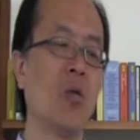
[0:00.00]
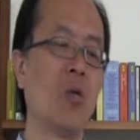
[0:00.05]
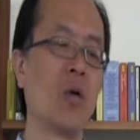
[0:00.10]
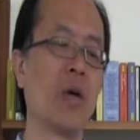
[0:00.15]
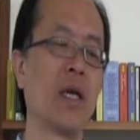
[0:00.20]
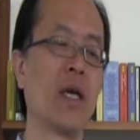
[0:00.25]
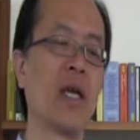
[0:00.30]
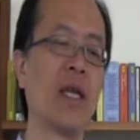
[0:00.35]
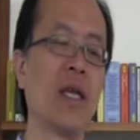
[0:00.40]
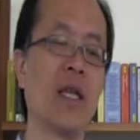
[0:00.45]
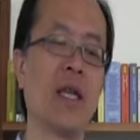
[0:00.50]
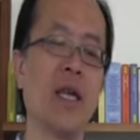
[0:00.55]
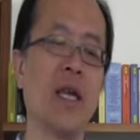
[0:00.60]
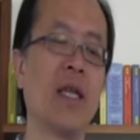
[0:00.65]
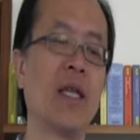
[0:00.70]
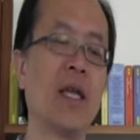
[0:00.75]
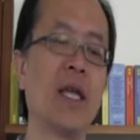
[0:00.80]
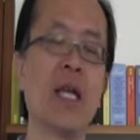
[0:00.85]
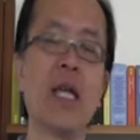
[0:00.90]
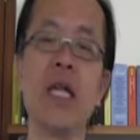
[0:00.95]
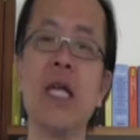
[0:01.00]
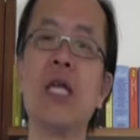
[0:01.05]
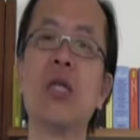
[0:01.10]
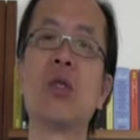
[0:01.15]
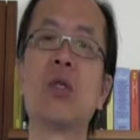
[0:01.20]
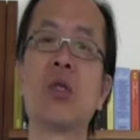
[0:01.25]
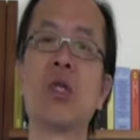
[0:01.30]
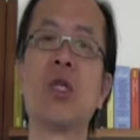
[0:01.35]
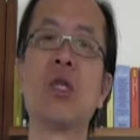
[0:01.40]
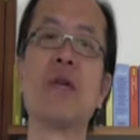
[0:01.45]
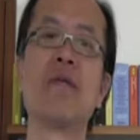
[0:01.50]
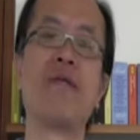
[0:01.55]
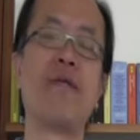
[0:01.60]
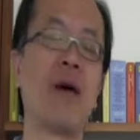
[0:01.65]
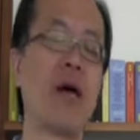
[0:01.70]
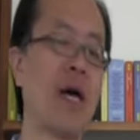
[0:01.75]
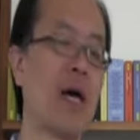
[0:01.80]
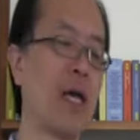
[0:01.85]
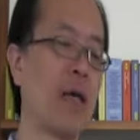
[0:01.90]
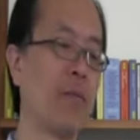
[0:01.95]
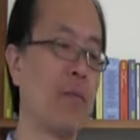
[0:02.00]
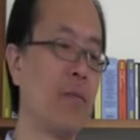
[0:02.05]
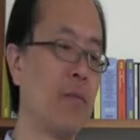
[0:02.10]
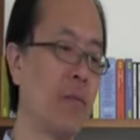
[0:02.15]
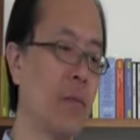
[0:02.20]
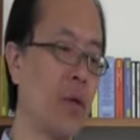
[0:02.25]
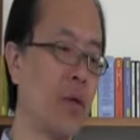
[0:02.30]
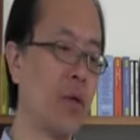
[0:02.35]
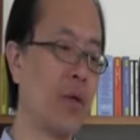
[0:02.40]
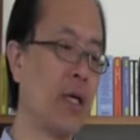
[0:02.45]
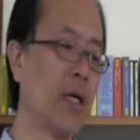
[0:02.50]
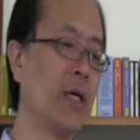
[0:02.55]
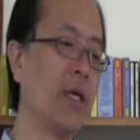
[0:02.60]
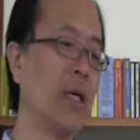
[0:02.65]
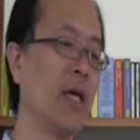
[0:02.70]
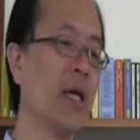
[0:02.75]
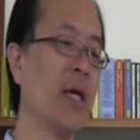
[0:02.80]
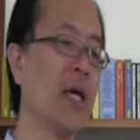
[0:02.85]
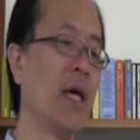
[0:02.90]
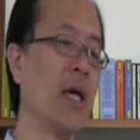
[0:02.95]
working in a LEED certified building,